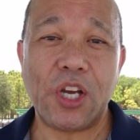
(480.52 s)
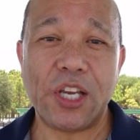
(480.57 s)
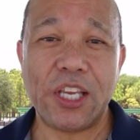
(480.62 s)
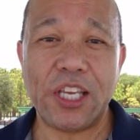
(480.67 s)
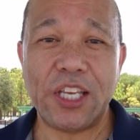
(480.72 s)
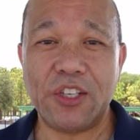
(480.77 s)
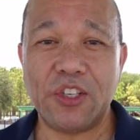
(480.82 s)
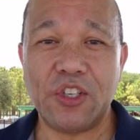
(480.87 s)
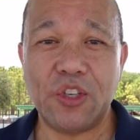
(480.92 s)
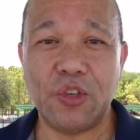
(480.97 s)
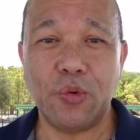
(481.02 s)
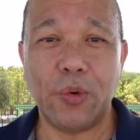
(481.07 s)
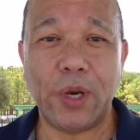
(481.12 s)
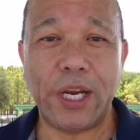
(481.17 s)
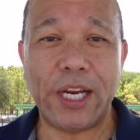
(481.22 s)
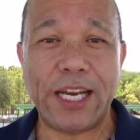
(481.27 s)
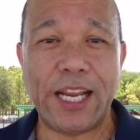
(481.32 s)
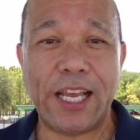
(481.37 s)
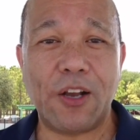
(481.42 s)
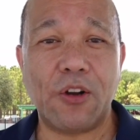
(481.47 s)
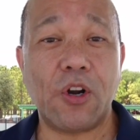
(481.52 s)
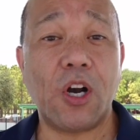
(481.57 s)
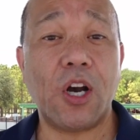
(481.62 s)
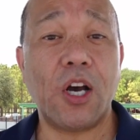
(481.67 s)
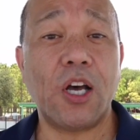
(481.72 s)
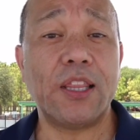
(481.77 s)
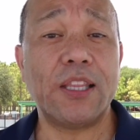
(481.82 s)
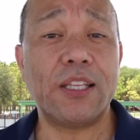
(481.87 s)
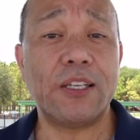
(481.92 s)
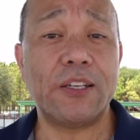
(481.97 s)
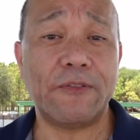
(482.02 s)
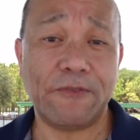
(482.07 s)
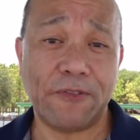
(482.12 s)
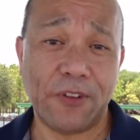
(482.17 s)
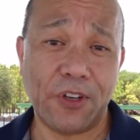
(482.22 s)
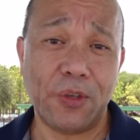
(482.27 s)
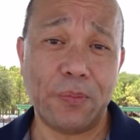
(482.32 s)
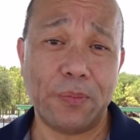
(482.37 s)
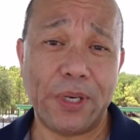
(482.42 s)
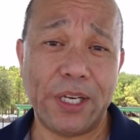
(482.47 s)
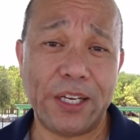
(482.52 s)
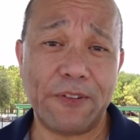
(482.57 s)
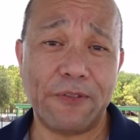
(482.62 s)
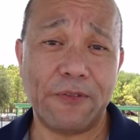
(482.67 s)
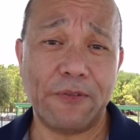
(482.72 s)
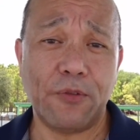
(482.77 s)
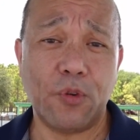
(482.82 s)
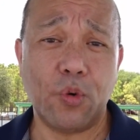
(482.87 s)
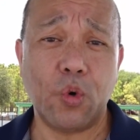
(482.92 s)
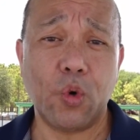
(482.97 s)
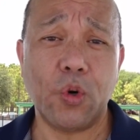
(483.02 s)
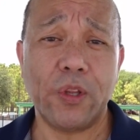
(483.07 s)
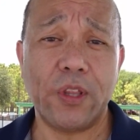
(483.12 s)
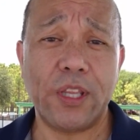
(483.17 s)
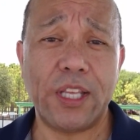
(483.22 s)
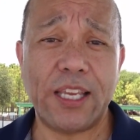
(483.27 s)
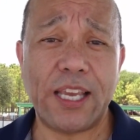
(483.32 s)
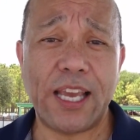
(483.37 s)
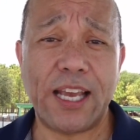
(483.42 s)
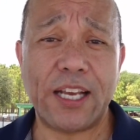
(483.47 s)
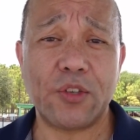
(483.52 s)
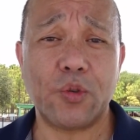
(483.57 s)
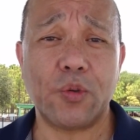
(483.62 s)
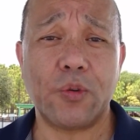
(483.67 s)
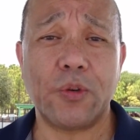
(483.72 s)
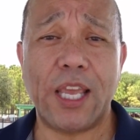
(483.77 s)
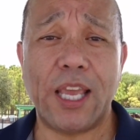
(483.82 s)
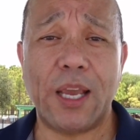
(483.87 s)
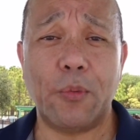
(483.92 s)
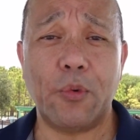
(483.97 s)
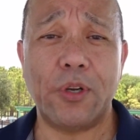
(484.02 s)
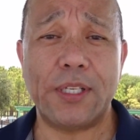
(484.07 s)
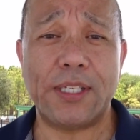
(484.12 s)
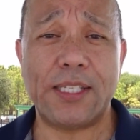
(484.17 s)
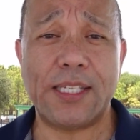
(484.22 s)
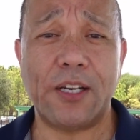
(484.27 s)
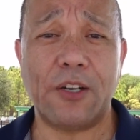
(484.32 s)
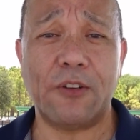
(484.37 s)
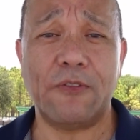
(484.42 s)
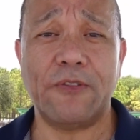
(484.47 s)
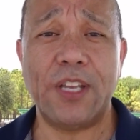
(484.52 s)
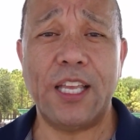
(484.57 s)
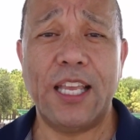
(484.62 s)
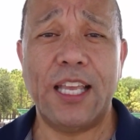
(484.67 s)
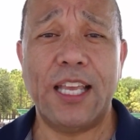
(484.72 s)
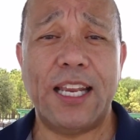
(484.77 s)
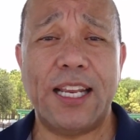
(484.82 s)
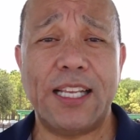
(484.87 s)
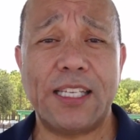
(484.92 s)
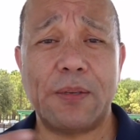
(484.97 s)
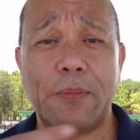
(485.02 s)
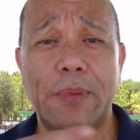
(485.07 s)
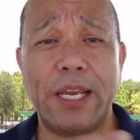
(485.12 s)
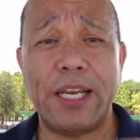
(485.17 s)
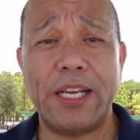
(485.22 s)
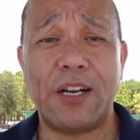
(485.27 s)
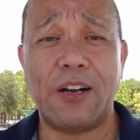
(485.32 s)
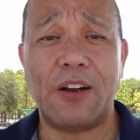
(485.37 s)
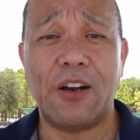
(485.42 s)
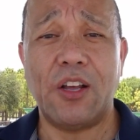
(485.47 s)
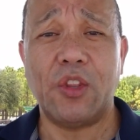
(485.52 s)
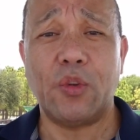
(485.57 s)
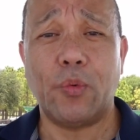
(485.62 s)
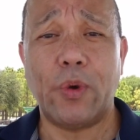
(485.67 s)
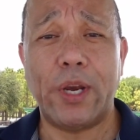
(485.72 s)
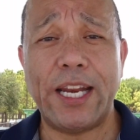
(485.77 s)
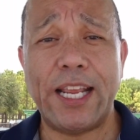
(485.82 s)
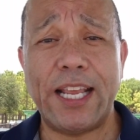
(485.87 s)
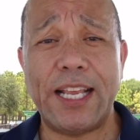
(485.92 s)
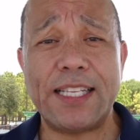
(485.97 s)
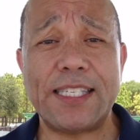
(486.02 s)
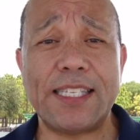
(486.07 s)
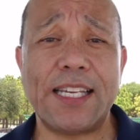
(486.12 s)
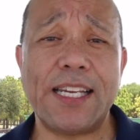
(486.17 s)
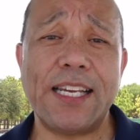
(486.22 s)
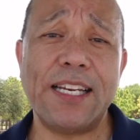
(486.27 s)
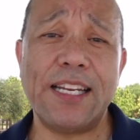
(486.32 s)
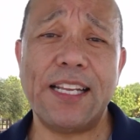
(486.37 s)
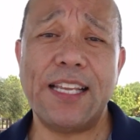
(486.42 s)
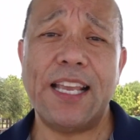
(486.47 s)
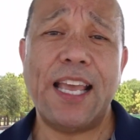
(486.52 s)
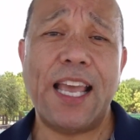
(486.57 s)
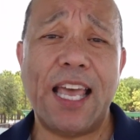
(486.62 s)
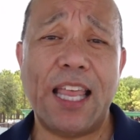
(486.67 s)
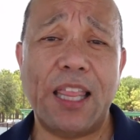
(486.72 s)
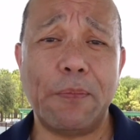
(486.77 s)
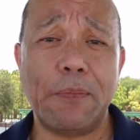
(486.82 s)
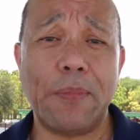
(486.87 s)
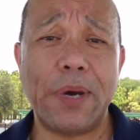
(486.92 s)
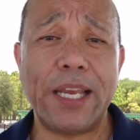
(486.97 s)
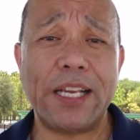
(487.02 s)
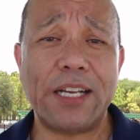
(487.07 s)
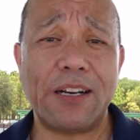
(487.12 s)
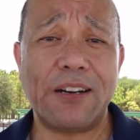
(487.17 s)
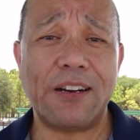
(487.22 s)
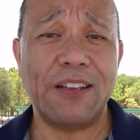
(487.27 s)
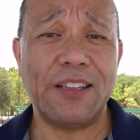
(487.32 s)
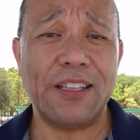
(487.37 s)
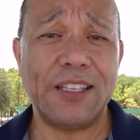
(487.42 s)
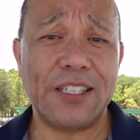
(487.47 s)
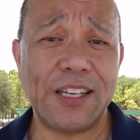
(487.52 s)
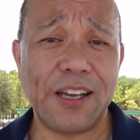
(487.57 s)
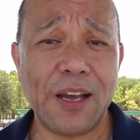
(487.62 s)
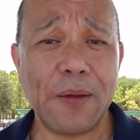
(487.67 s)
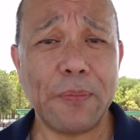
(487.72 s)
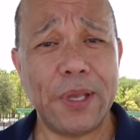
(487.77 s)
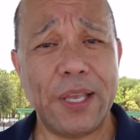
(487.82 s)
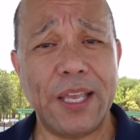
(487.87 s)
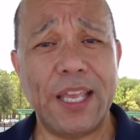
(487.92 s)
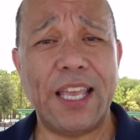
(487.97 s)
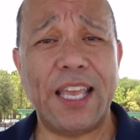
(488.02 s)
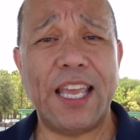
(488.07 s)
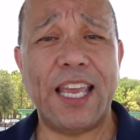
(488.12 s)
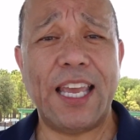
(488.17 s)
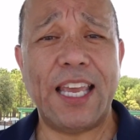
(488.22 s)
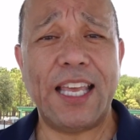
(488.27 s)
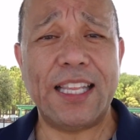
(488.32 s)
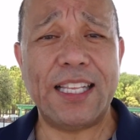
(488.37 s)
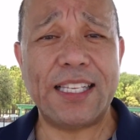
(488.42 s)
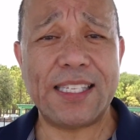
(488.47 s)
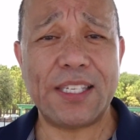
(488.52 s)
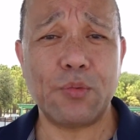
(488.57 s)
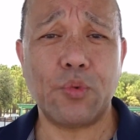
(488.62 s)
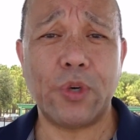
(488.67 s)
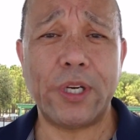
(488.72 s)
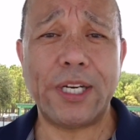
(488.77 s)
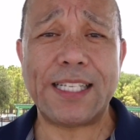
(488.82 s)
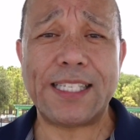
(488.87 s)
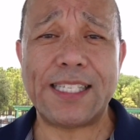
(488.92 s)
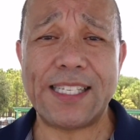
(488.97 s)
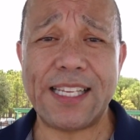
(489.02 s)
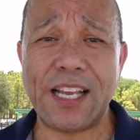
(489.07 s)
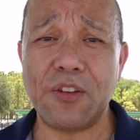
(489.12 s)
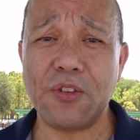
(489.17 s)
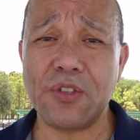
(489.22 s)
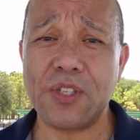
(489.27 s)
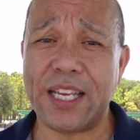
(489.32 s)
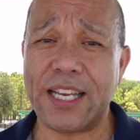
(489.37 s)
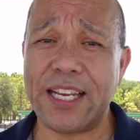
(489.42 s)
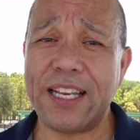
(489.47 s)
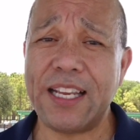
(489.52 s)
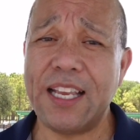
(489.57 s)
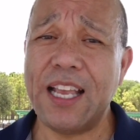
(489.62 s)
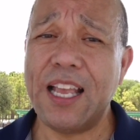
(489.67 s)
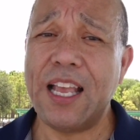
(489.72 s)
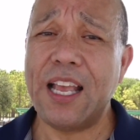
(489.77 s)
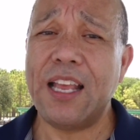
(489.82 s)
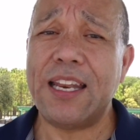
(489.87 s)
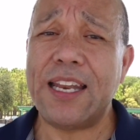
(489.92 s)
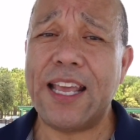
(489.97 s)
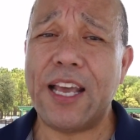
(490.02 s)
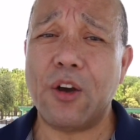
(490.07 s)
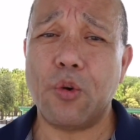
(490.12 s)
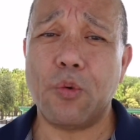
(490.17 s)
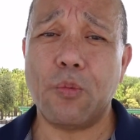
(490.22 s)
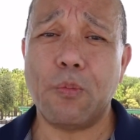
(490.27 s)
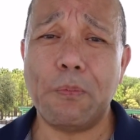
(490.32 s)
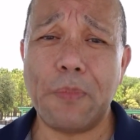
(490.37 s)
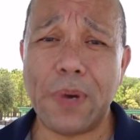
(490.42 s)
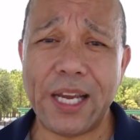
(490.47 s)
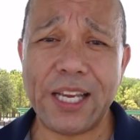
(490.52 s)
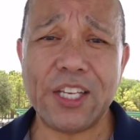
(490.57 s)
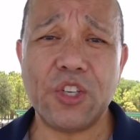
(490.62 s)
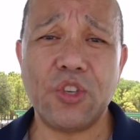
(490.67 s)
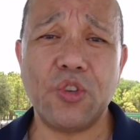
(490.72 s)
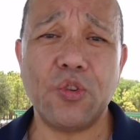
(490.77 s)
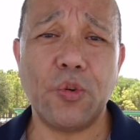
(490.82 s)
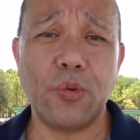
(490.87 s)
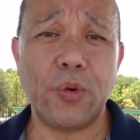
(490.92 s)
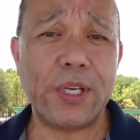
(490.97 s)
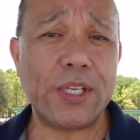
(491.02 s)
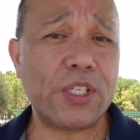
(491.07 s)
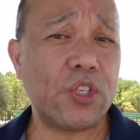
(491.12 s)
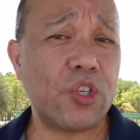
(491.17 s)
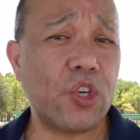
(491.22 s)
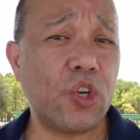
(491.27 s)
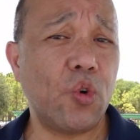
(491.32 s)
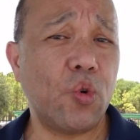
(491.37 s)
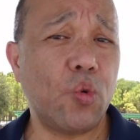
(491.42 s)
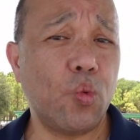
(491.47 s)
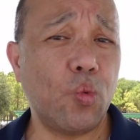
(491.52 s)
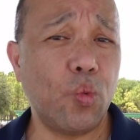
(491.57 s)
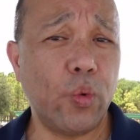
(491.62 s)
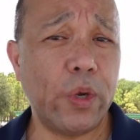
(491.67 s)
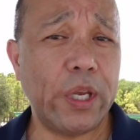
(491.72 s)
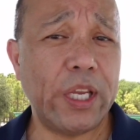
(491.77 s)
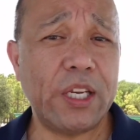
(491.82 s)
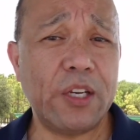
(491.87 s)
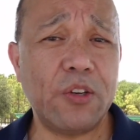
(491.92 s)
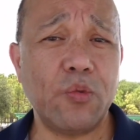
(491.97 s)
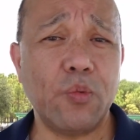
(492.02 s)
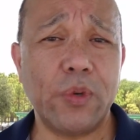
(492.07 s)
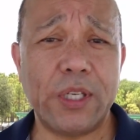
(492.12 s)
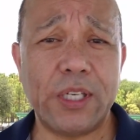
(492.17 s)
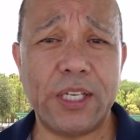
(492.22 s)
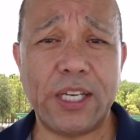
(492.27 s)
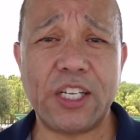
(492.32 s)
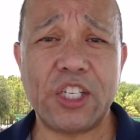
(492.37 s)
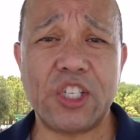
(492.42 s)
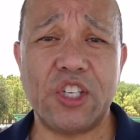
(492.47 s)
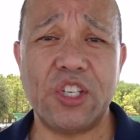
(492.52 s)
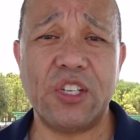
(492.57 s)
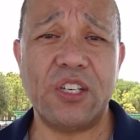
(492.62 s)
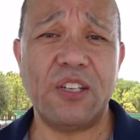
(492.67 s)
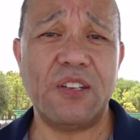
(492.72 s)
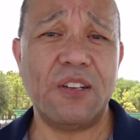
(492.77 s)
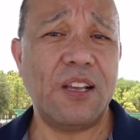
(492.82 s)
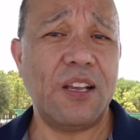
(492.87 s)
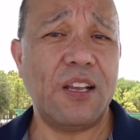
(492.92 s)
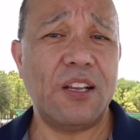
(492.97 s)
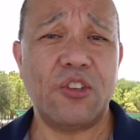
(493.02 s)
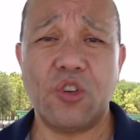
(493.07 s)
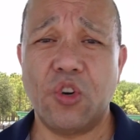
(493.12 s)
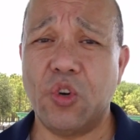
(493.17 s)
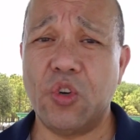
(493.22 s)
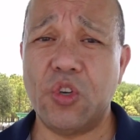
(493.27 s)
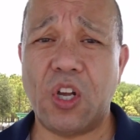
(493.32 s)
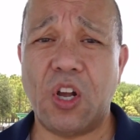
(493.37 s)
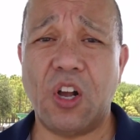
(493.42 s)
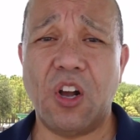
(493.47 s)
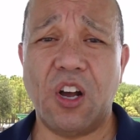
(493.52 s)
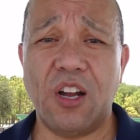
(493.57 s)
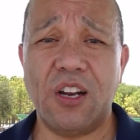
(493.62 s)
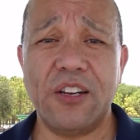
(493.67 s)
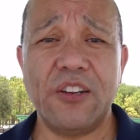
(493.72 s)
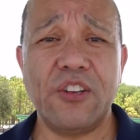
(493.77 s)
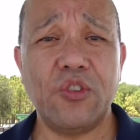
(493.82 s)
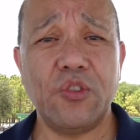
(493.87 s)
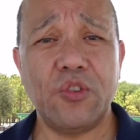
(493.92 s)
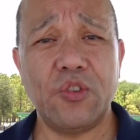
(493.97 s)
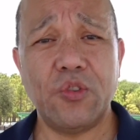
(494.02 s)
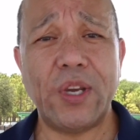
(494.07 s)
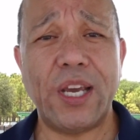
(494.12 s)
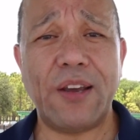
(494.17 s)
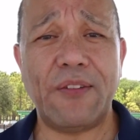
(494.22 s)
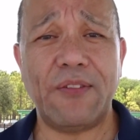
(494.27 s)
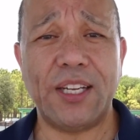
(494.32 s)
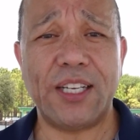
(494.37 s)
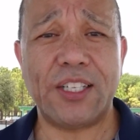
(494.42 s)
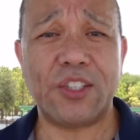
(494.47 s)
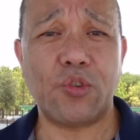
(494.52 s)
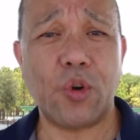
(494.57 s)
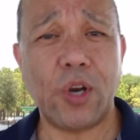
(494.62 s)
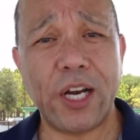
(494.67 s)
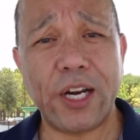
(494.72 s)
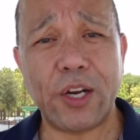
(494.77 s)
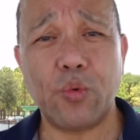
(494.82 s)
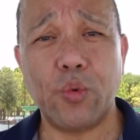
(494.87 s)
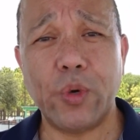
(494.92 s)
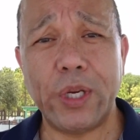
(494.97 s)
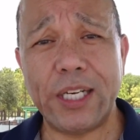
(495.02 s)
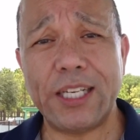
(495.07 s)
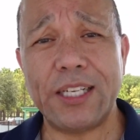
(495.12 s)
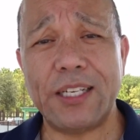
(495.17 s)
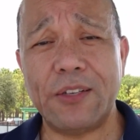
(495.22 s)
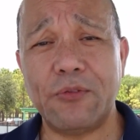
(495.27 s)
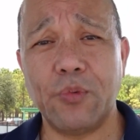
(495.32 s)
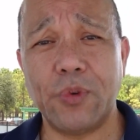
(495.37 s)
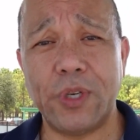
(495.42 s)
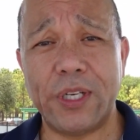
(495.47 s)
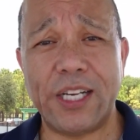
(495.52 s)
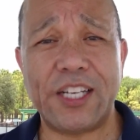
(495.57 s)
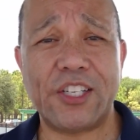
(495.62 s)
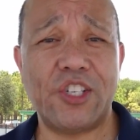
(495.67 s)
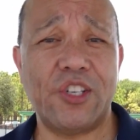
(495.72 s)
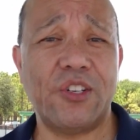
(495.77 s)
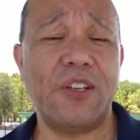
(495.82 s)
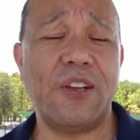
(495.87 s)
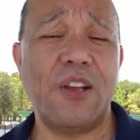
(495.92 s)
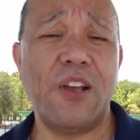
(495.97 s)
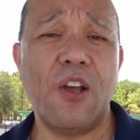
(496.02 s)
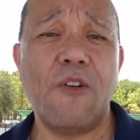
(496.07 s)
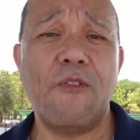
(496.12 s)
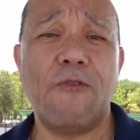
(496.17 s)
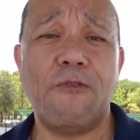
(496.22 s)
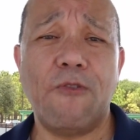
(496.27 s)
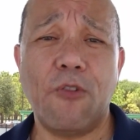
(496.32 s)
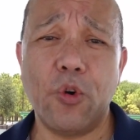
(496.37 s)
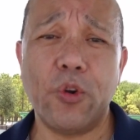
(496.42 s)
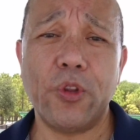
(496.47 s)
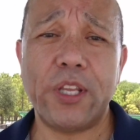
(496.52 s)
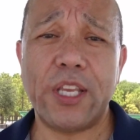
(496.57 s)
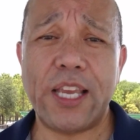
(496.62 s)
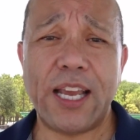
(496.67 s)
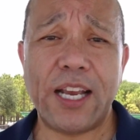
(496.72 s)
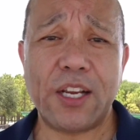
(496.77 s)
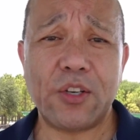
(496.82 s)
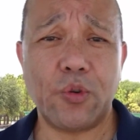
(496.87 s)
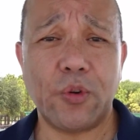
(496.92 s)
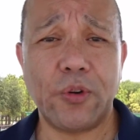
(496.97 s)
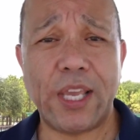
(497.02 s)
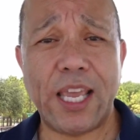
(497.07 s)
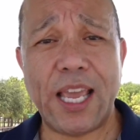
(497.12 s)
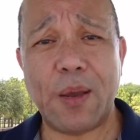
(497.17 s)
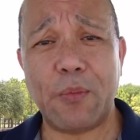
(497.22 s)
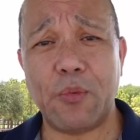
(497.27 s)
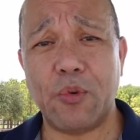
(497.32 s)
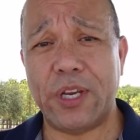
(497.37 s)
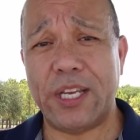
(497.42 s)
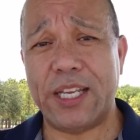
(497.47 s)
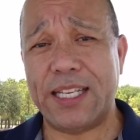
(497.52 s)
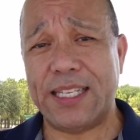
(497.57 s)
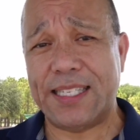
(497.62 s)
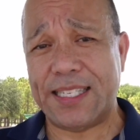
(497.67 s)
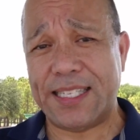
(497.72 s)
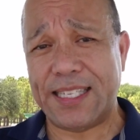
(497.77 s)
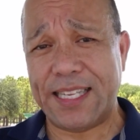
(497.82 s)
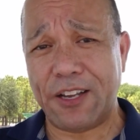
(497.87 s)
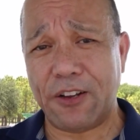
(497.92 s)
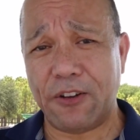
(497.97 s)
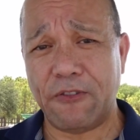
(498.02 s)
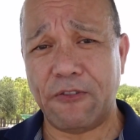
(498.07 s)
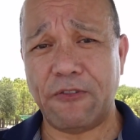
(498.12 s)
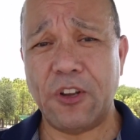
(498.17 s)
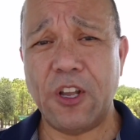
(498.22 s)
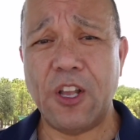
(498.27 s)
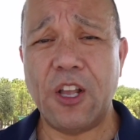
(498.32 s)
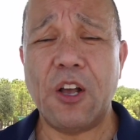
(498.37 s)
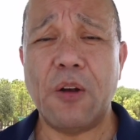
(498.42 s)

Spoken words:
talking to you right now on the default mic for the actual camera itself. It has a mic on the right-hand side and the mic on the top, and this is what it sounds like. Now, mind you, there is no wind reduction turned on. You do have electronic wind reduction for the actual camera itself,